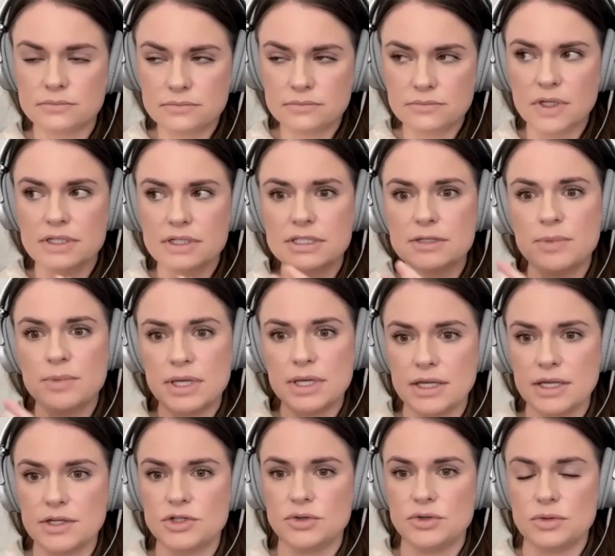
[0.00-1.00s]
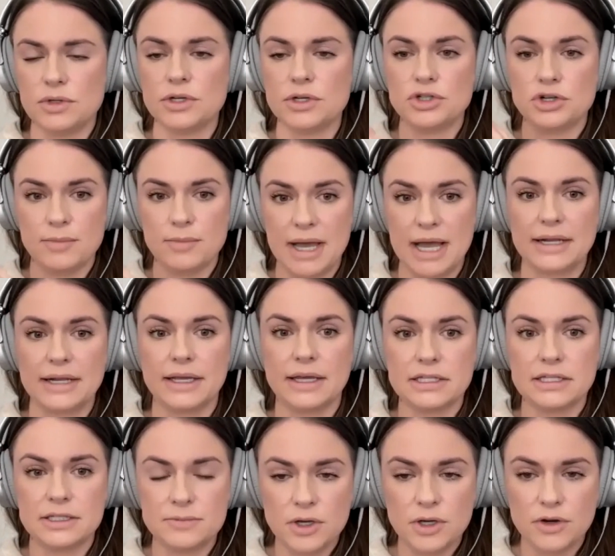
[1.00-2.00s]
speaking to the traumatic
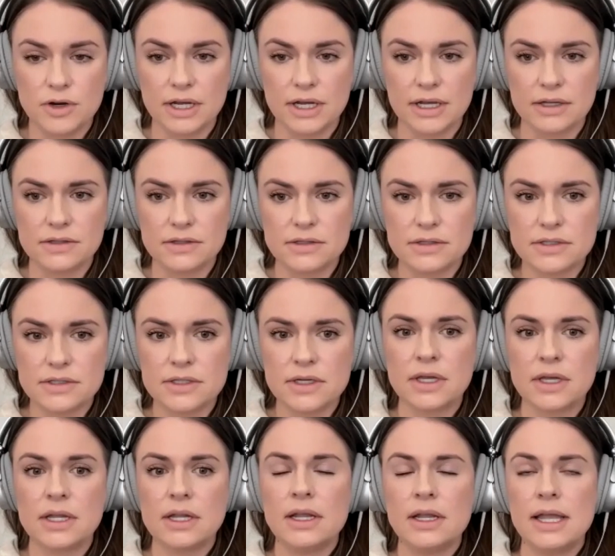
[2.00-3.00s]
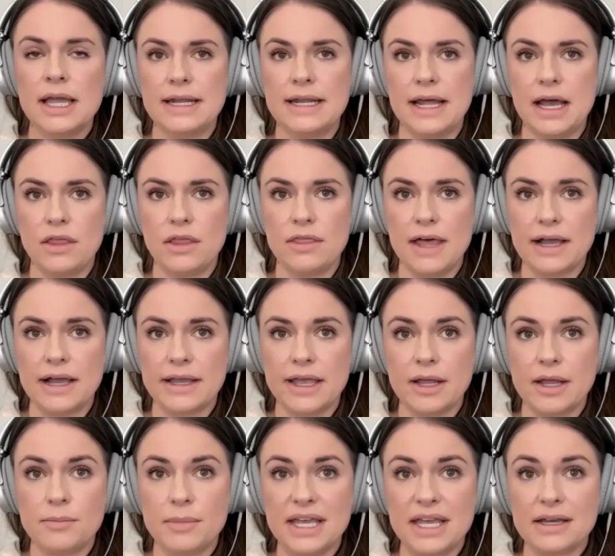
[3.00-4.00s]
experience and how that
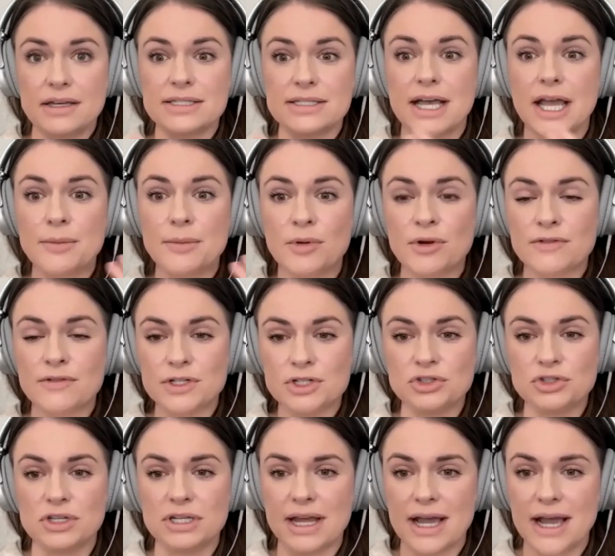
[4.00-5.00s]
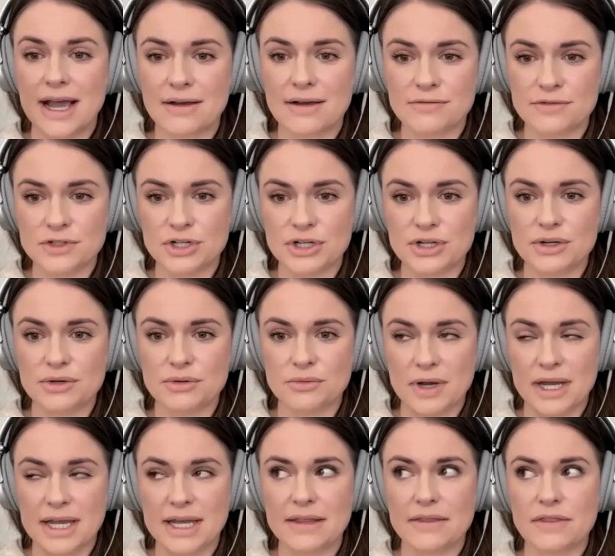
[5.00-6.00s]
can make us hypervigilant after,
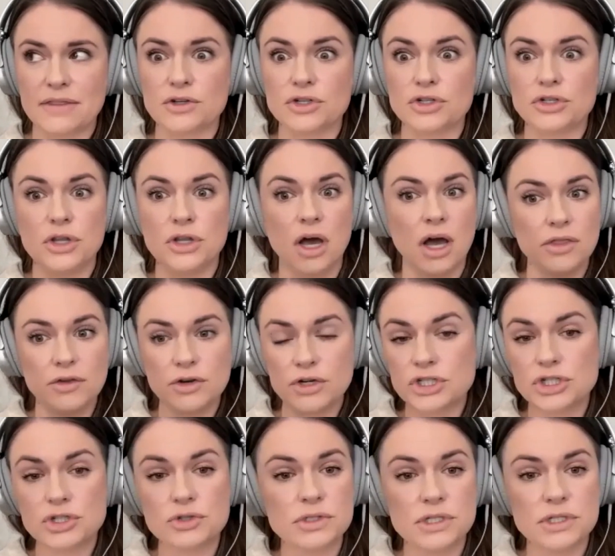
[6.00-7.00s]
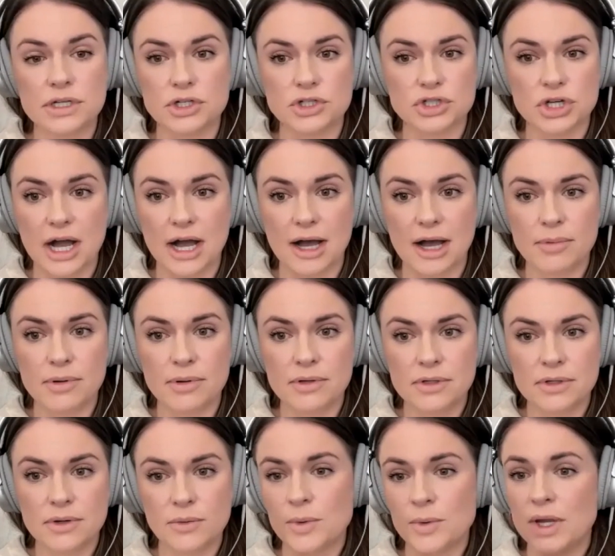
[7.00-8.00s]
right? The other shoe is going to drop.
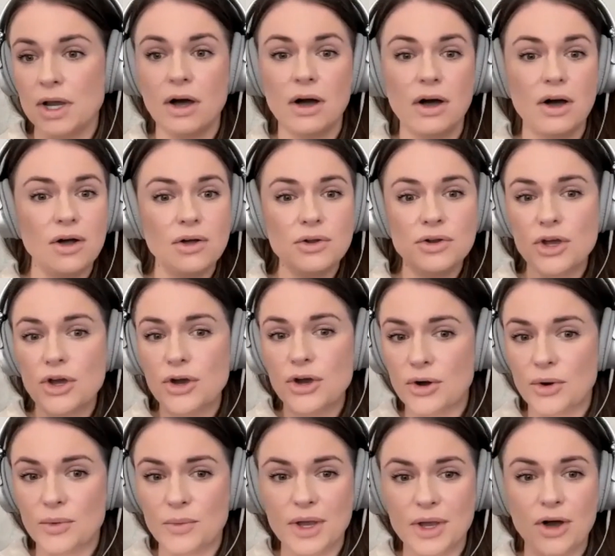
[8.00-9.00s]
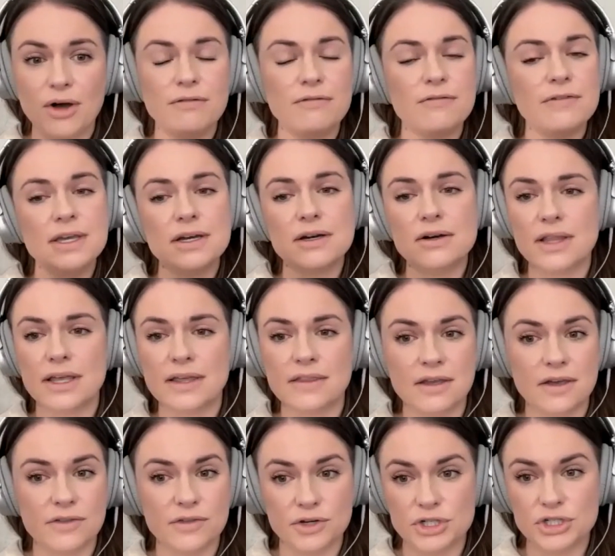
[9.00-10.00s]
We all know, we all feel like the
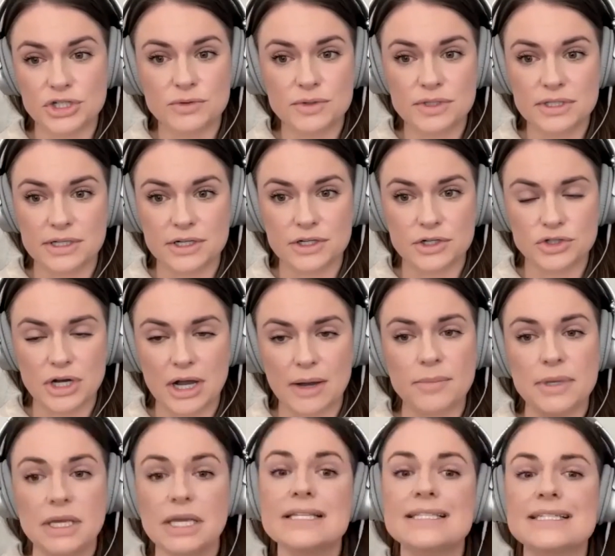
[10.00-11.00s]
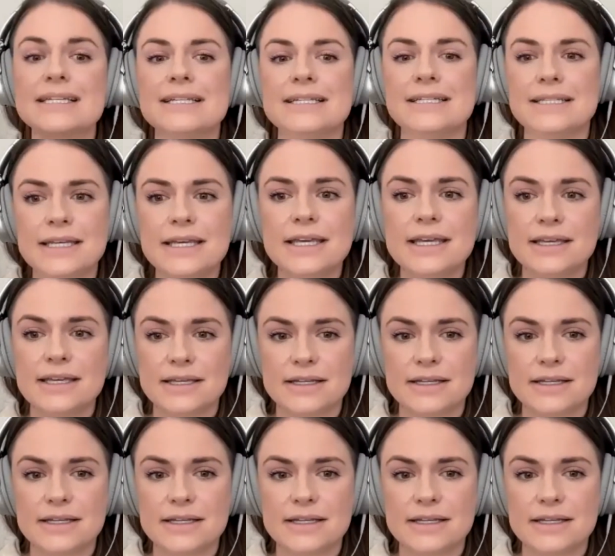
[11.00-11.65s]
other shoe is going to drop because it did.